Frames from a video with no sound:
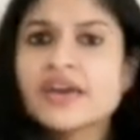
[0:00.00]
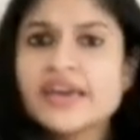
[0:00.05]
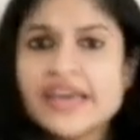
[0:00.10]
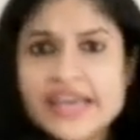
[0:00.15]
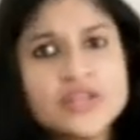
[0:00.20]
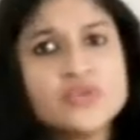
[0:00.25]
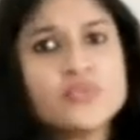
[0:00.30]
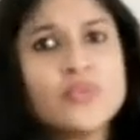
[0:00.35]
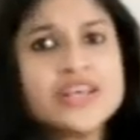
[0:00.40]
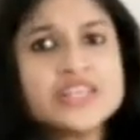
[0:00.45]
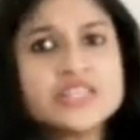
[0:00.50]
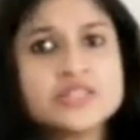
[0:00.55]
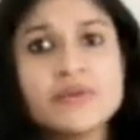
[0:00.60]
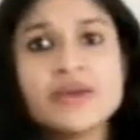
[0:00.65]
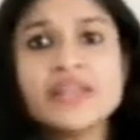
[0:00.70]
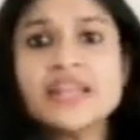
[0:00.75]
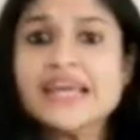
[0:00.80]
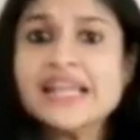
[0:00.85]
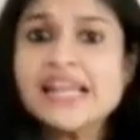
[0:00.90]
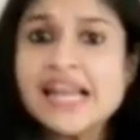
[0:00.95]

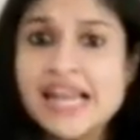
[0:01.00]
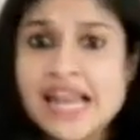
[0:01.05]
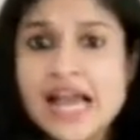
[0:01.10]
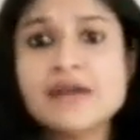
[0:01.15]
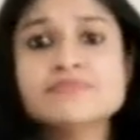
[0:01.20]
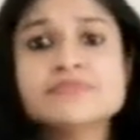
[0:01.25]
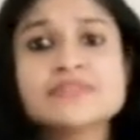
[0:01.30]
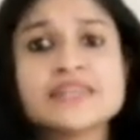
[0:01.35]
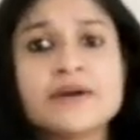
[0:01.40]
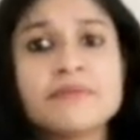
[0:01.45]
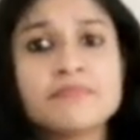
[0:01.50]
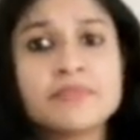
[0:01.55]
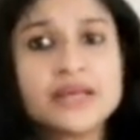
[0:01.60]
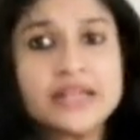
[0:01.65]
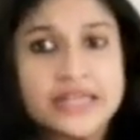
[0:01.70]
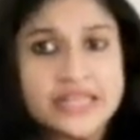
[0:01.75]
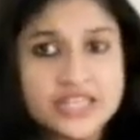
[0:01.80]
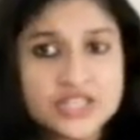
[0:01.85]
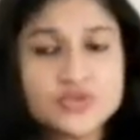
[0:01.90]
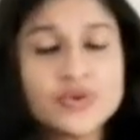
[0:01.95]
Investment in lump sum may
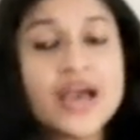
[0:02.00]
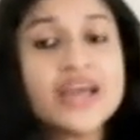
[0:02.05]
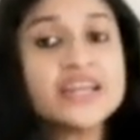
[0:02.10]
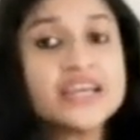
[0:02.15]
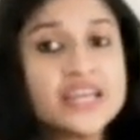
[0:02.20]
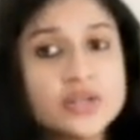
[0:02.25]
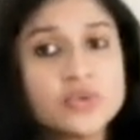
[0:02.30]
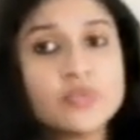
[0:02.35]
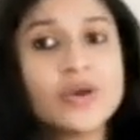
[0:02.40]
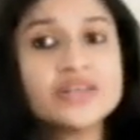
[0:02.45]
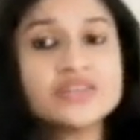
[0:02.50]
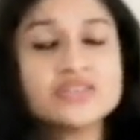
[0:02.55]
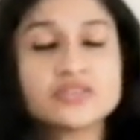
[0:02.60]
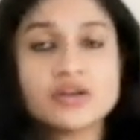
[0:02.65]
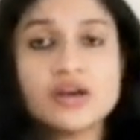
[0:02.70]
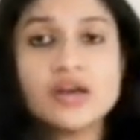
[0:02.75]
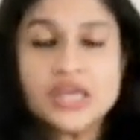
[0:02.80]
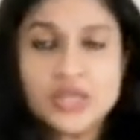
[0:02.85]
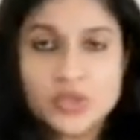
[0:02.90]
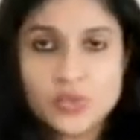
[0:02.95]
lead to an
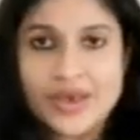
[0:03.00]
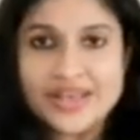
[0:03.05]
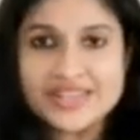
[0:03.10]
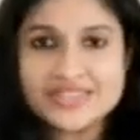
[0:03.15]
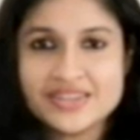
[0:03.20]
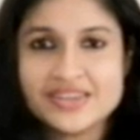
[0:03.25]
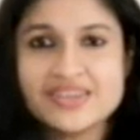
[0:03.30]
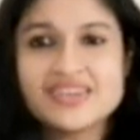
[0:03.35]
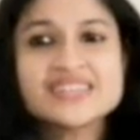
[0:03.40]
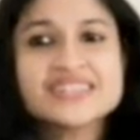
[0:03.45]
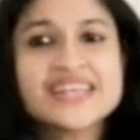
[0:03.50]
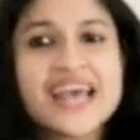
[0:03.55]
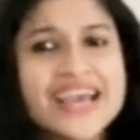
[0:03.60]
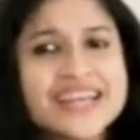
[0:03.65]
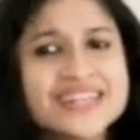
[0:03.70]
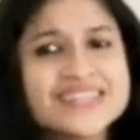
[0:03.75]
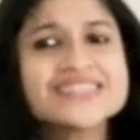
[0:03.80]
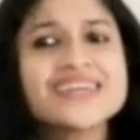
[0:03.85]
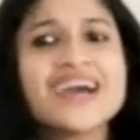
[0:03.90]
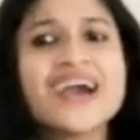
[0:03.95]
investor investing his
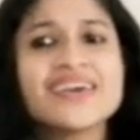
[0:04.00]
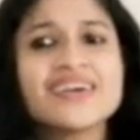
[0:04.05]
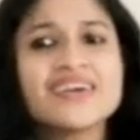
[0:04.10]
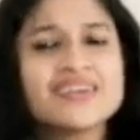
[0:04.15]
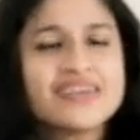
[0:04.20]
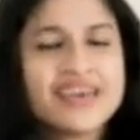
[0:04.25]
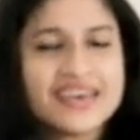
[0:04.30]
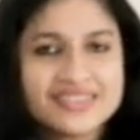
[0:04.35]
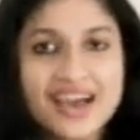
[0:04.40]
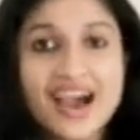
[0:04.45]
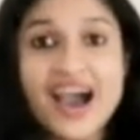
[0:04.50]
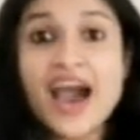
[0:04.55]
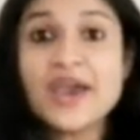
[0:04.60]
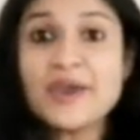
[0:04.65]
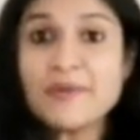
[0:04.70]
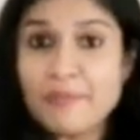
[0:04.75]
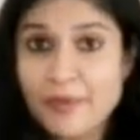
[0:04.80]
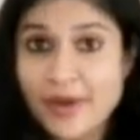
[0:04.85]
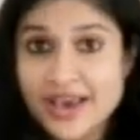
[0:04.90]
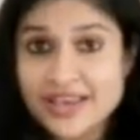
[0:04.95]
entire at the
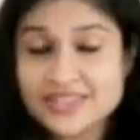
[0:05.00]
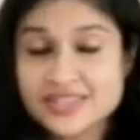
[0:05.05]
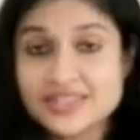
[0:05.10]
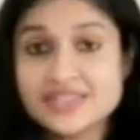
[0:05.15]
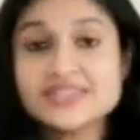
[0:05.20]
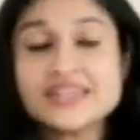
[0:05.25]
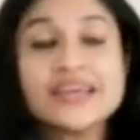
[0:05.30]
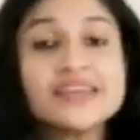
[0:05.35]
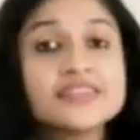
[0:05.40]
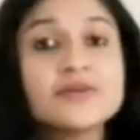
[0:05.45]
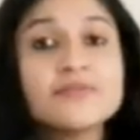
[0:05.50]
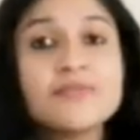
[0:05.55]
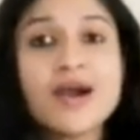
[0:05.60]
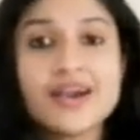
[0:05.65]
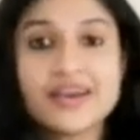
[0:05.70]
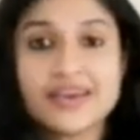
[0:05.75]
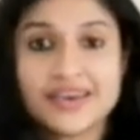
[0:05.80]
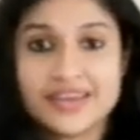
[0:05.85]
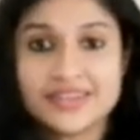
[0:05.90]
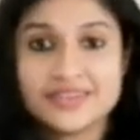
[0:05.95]
high prices in the
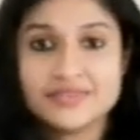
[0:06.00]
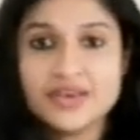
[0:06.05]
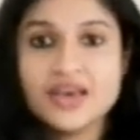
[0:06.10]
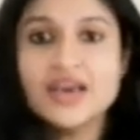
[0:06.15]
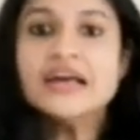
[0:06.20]
market.